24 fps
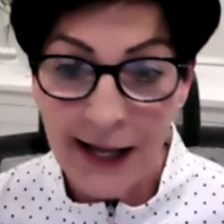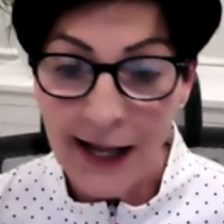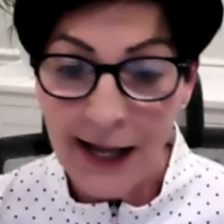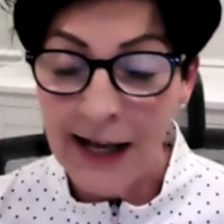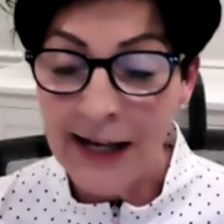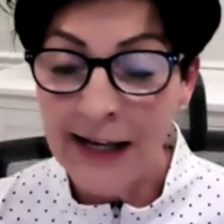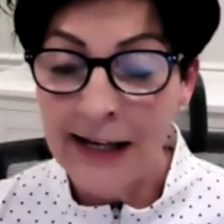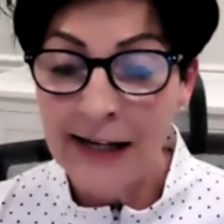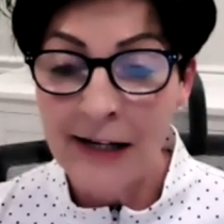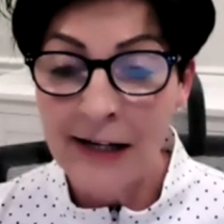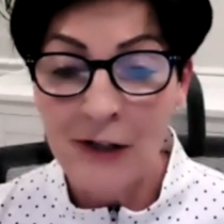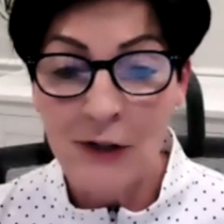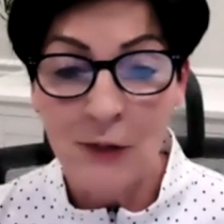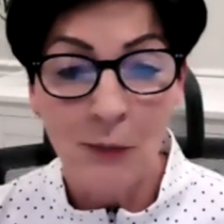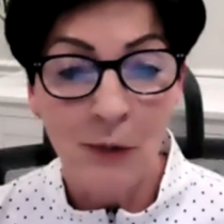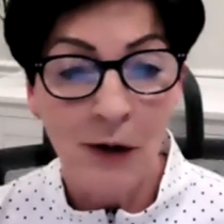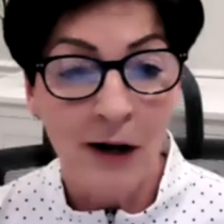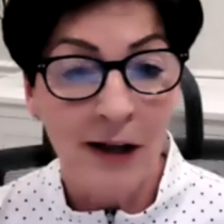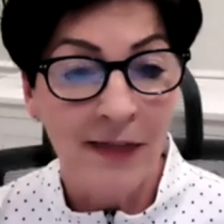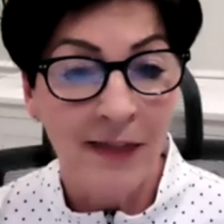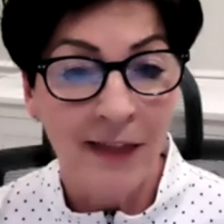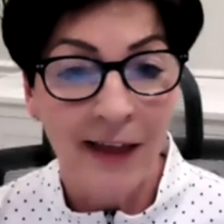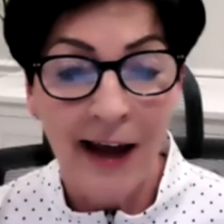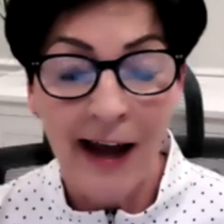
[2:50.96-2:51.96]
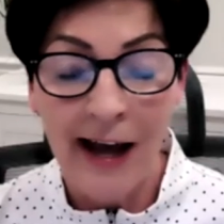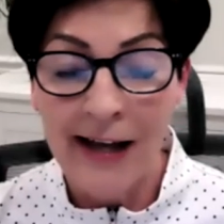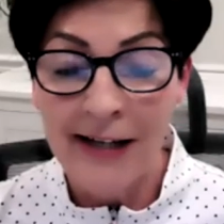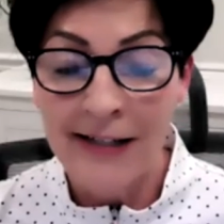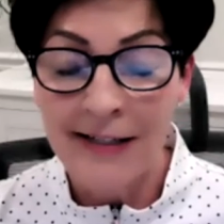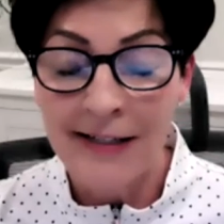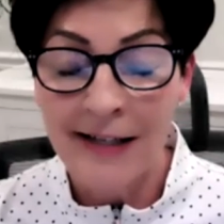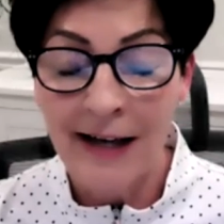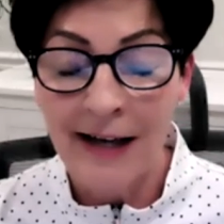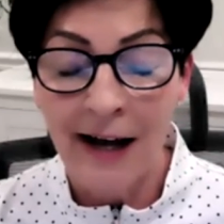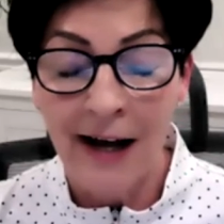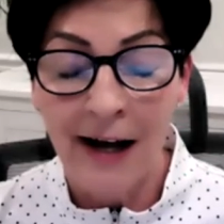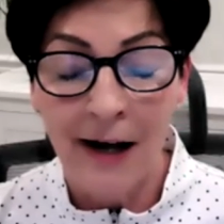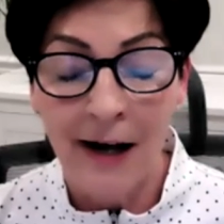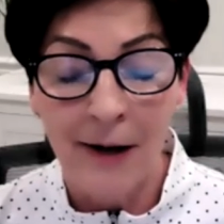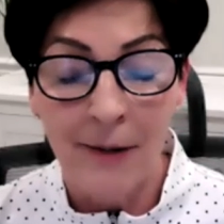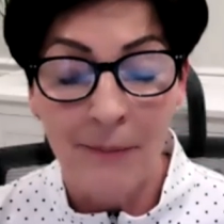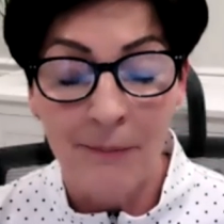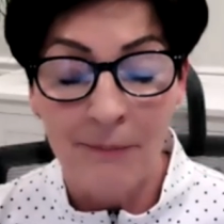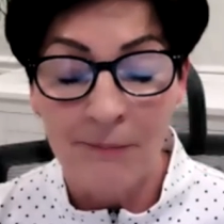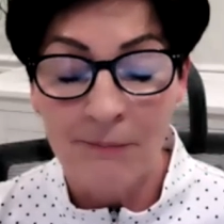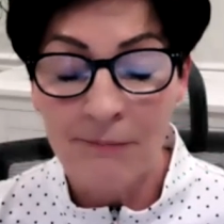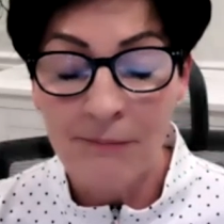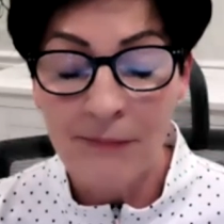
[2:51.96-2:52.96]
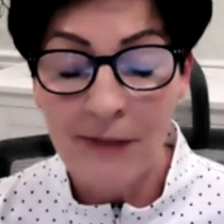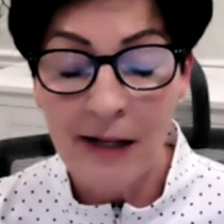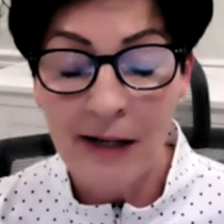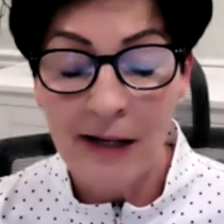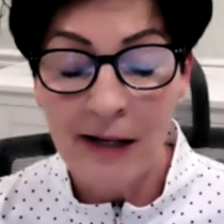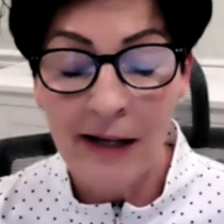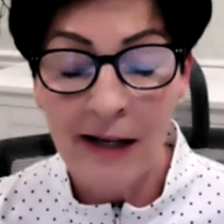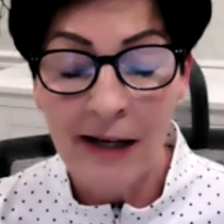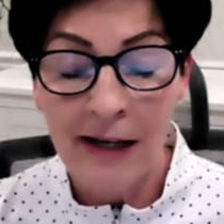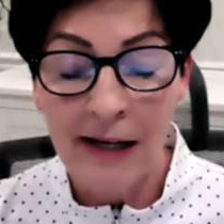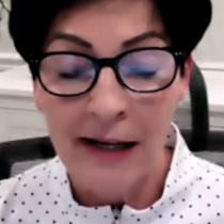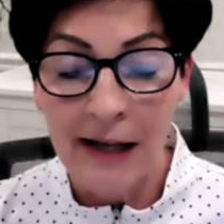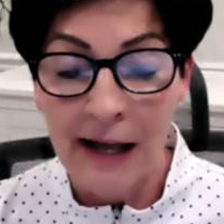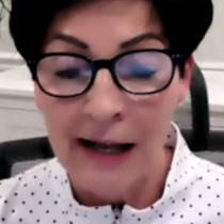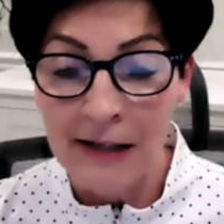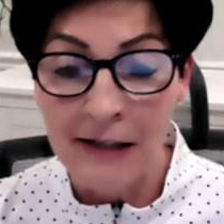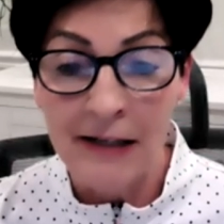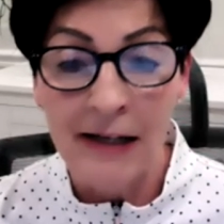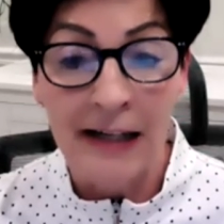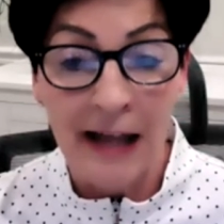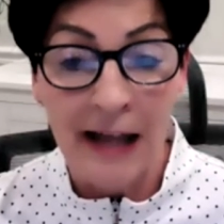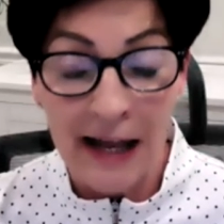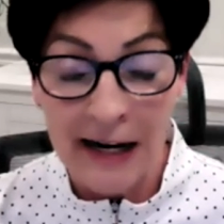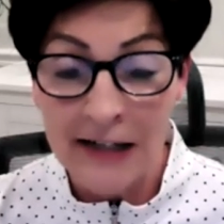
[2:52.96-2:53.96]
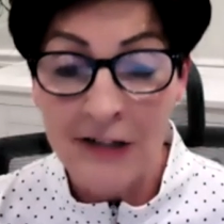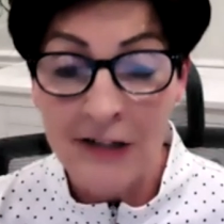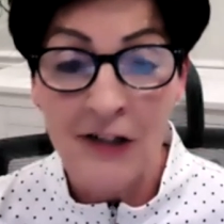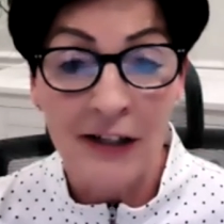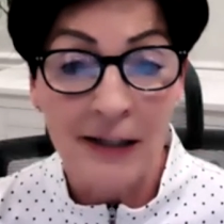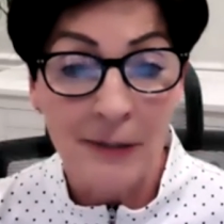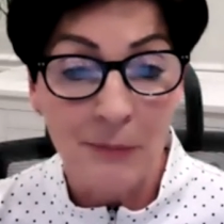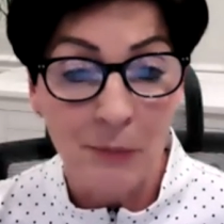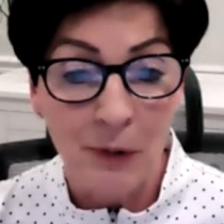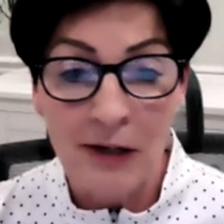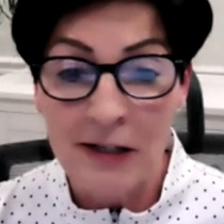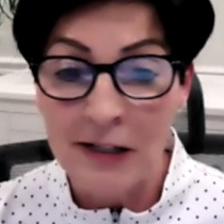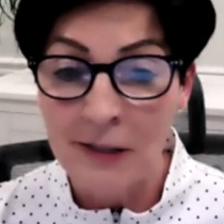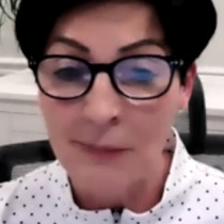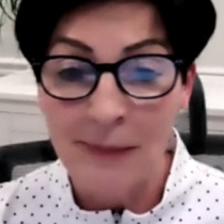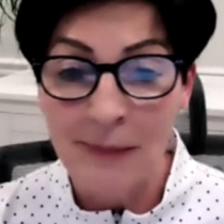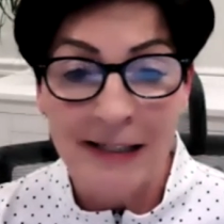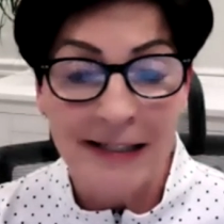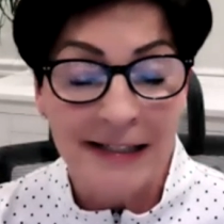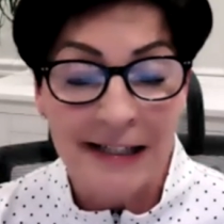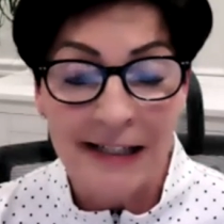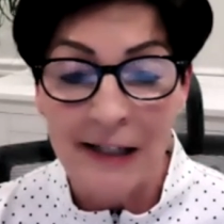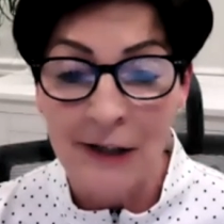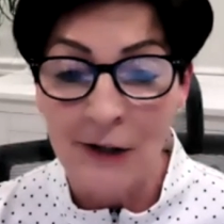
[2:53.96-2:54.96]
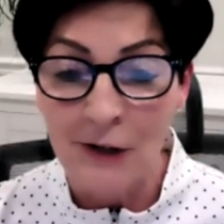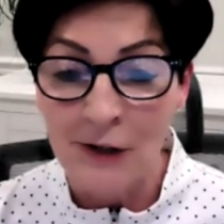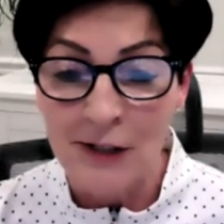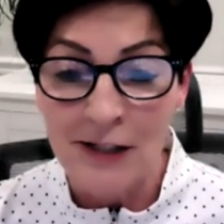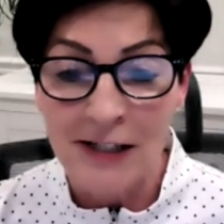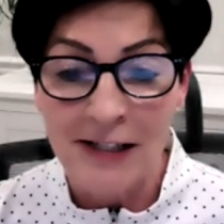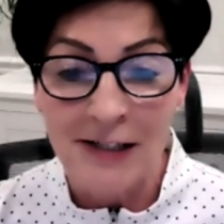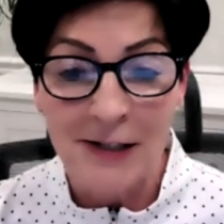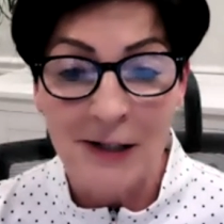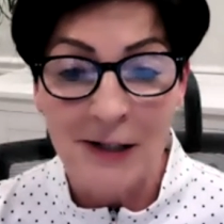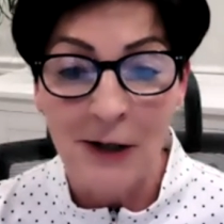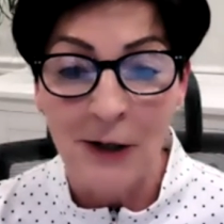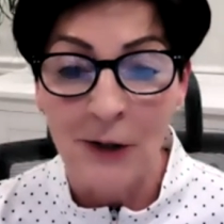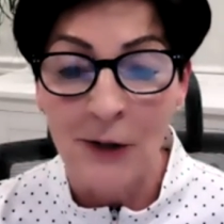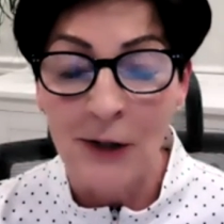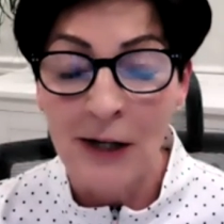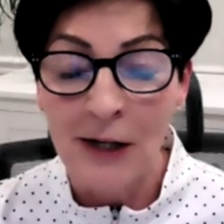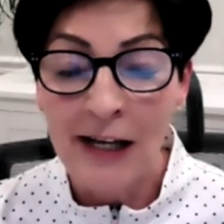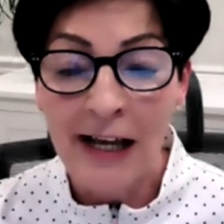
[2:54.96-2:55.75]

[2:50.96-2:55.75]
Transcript: It is one that it actually brings me to tears. And so